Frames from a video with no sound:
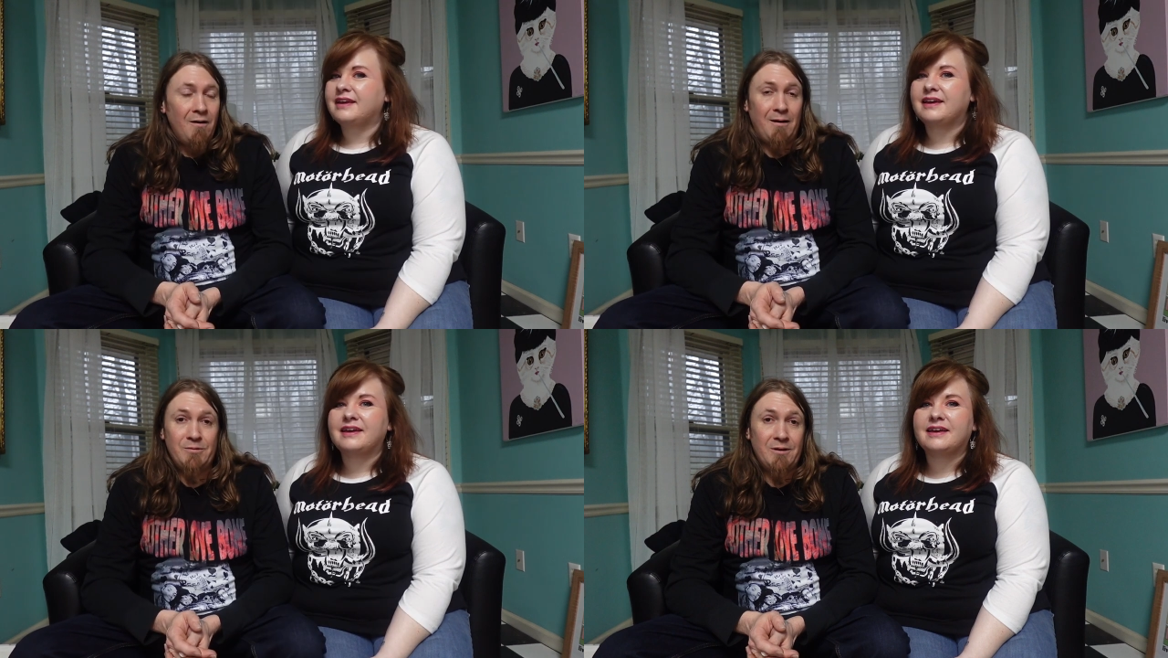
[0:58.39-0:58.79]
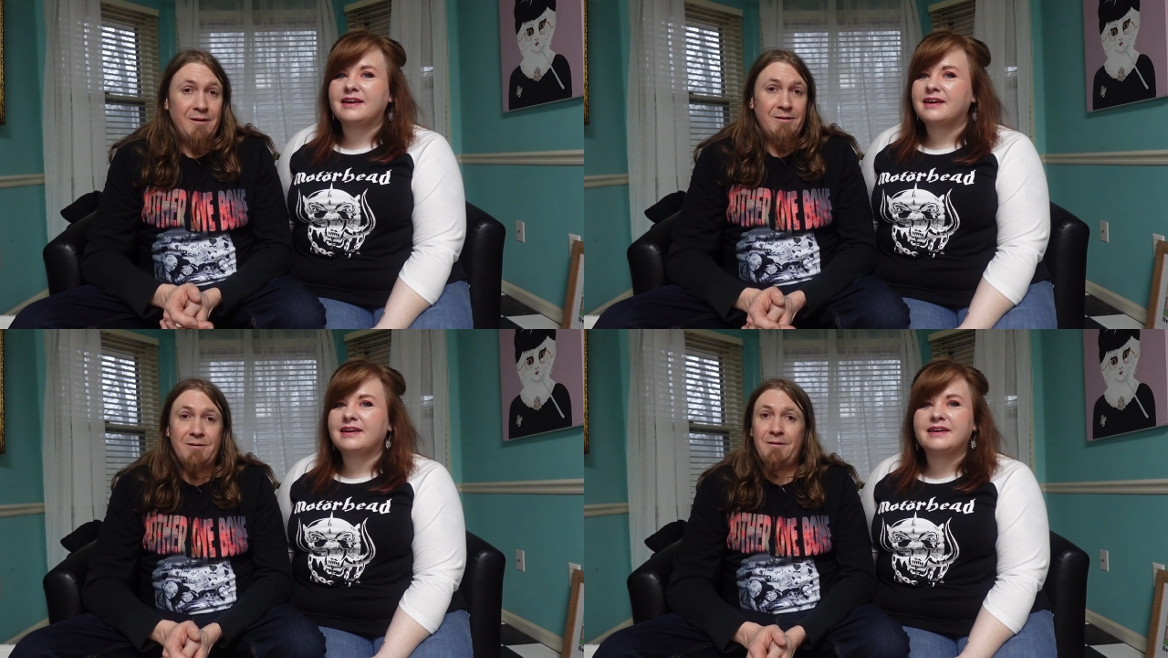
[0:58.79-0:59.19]
Speaker 1: I'm
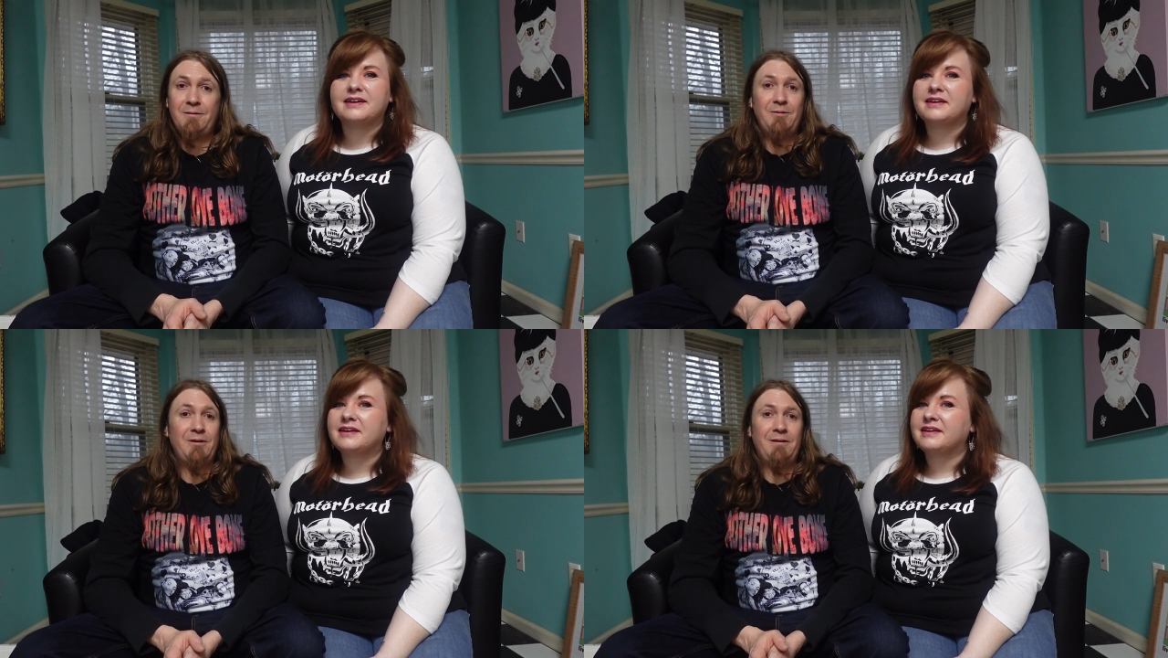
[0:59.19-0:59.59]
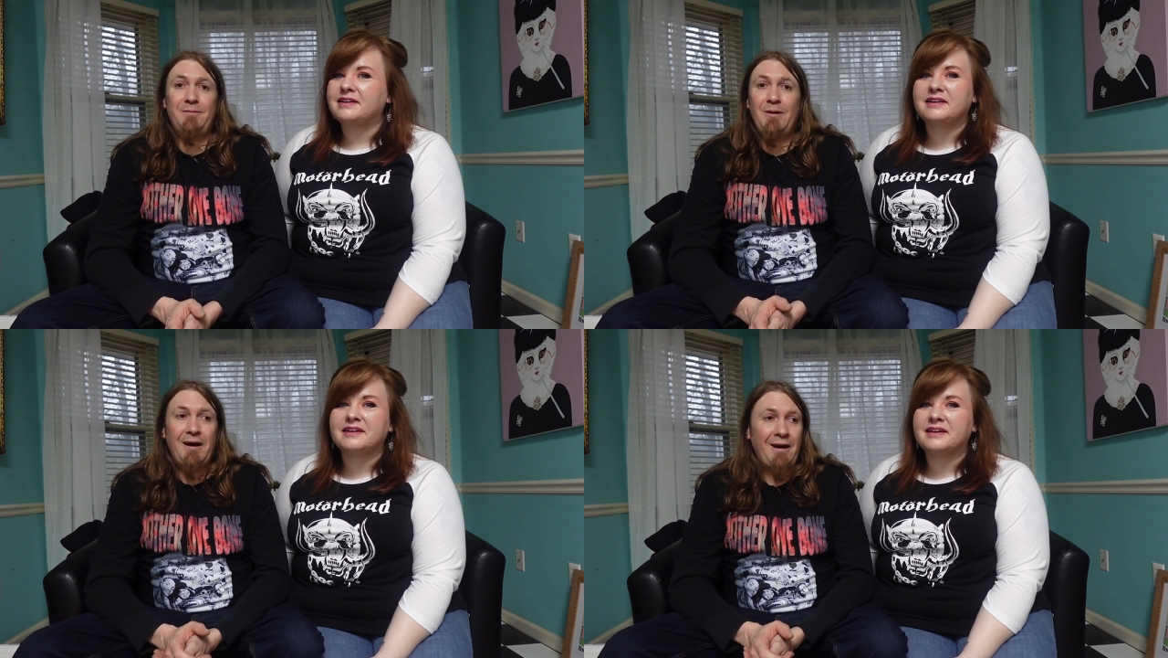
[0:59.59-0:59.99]
sorry, sir, but
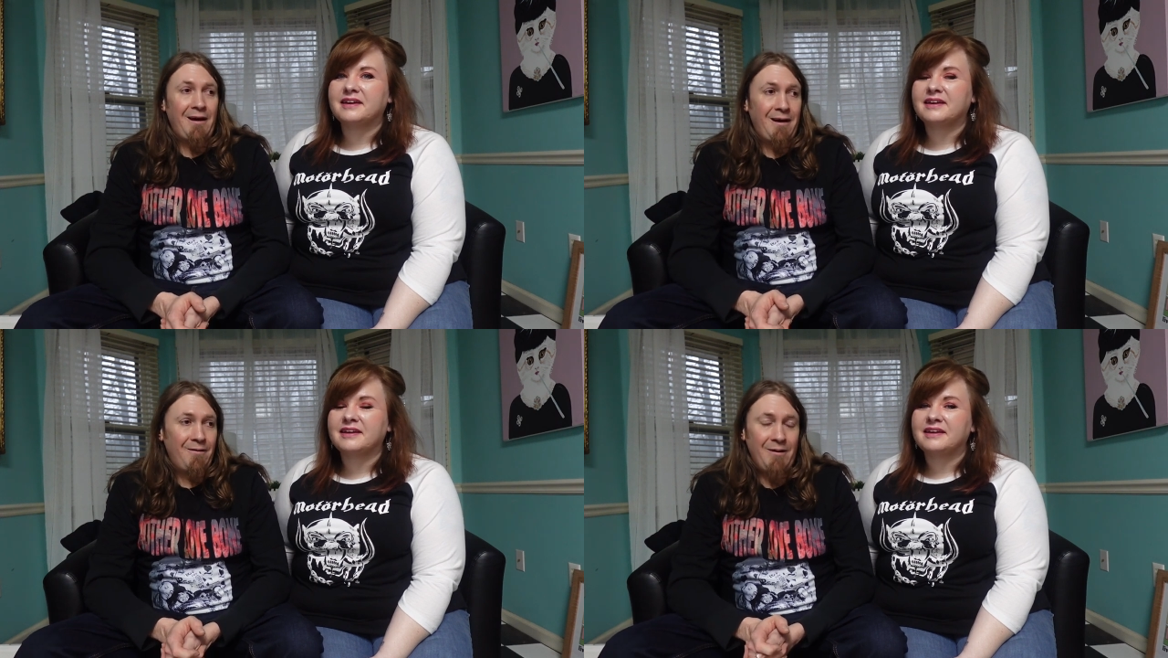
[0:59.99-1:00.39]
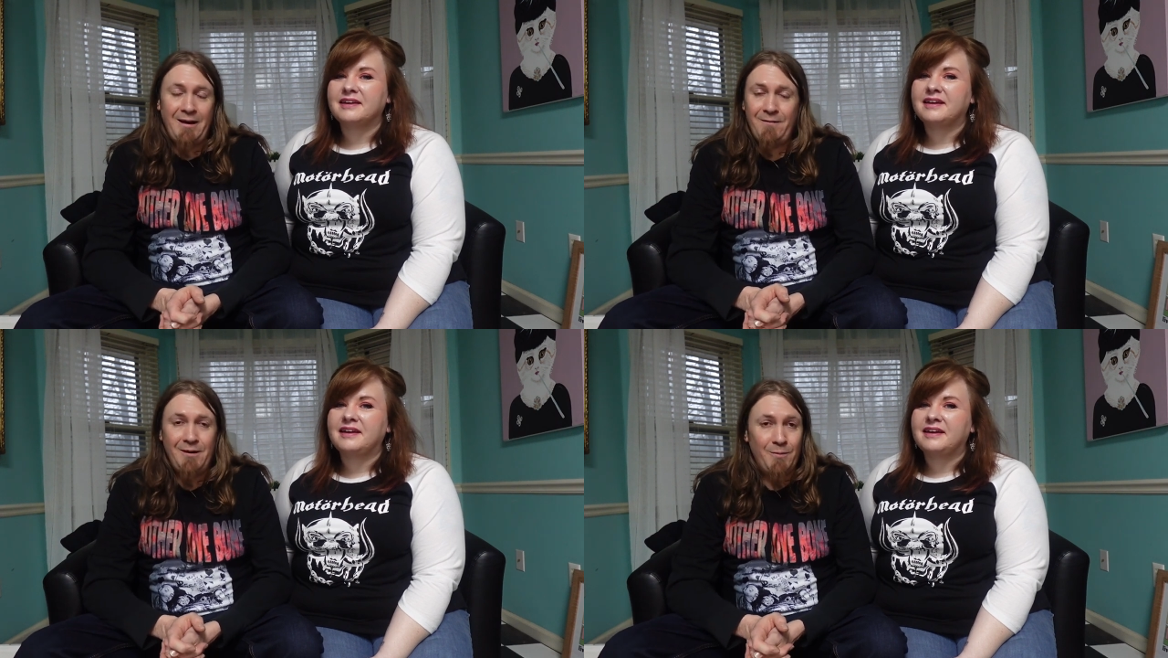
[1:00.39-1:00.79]
I don't
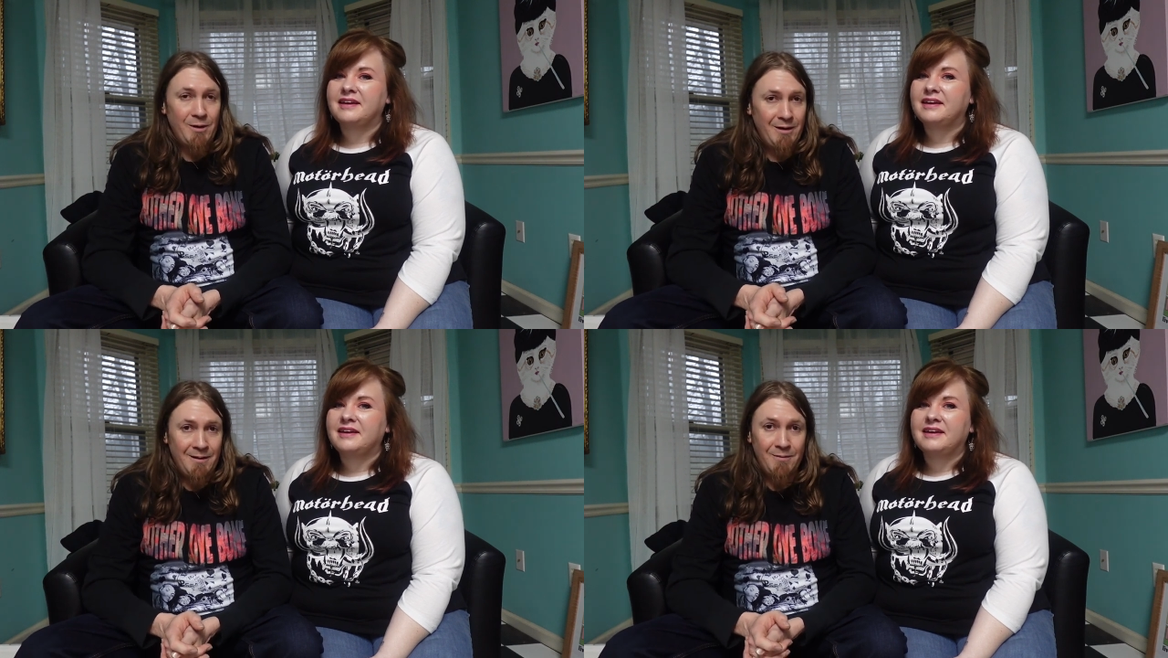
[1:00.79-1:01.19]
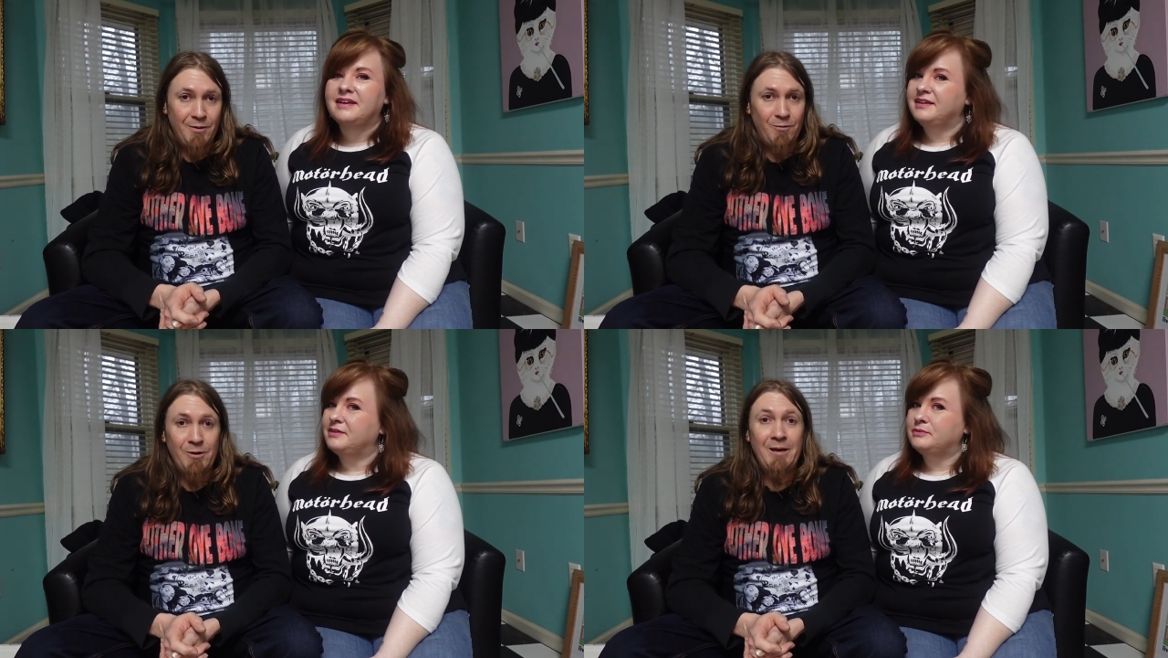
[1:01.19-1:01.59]
have any money,
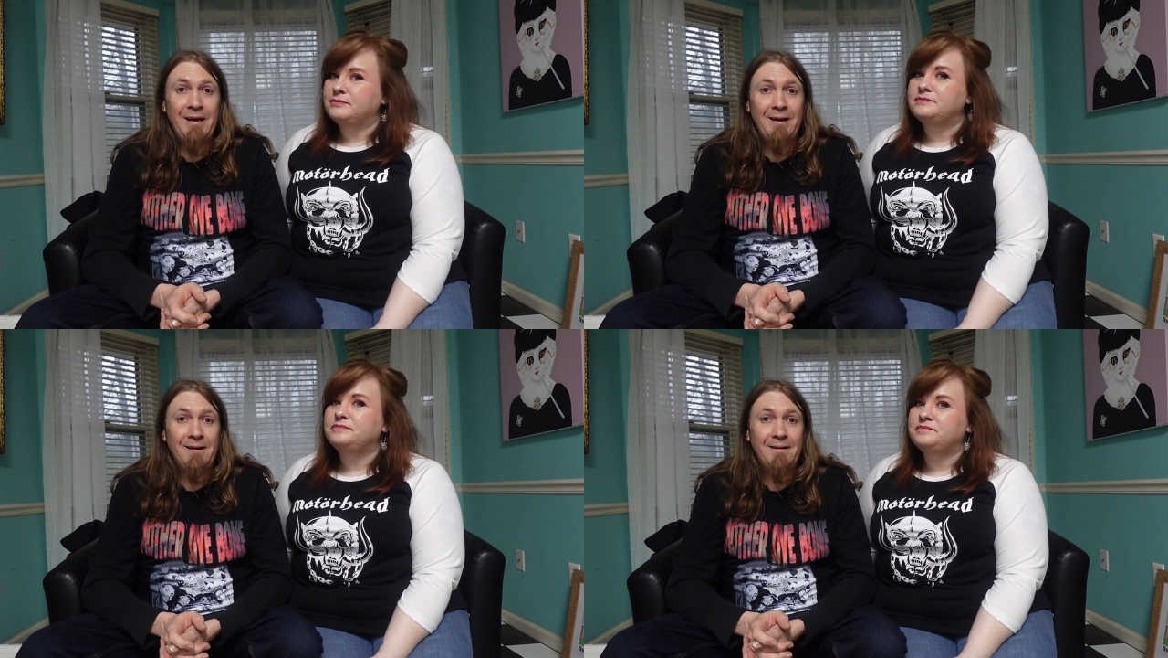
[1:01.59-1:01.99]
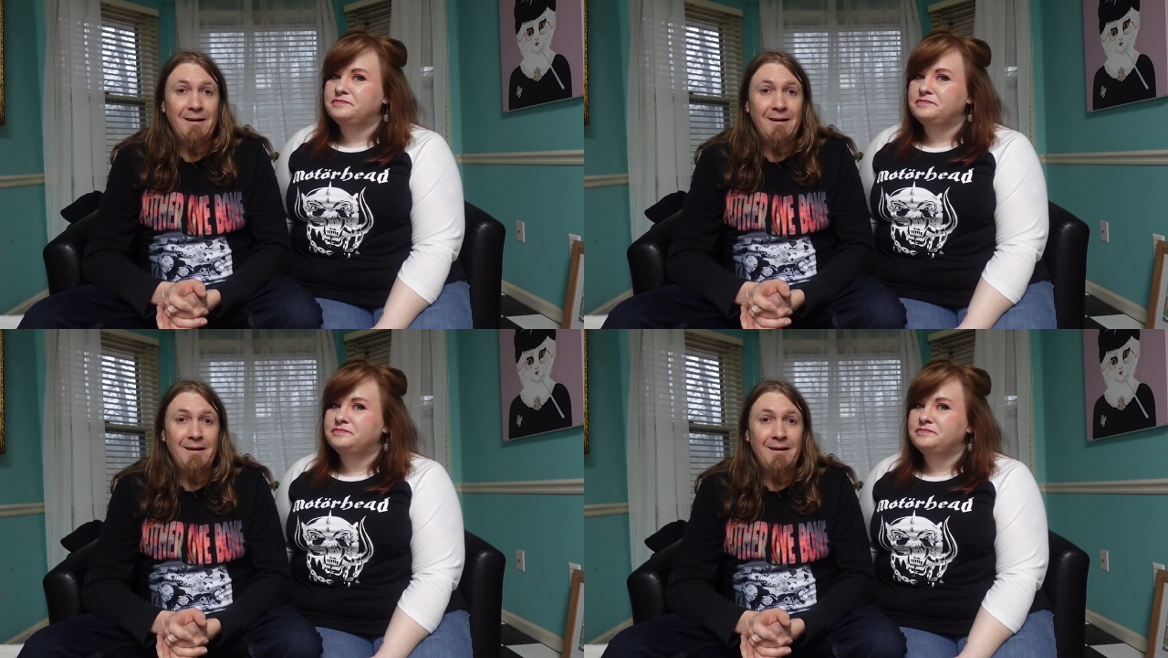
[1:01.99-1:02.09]
but one day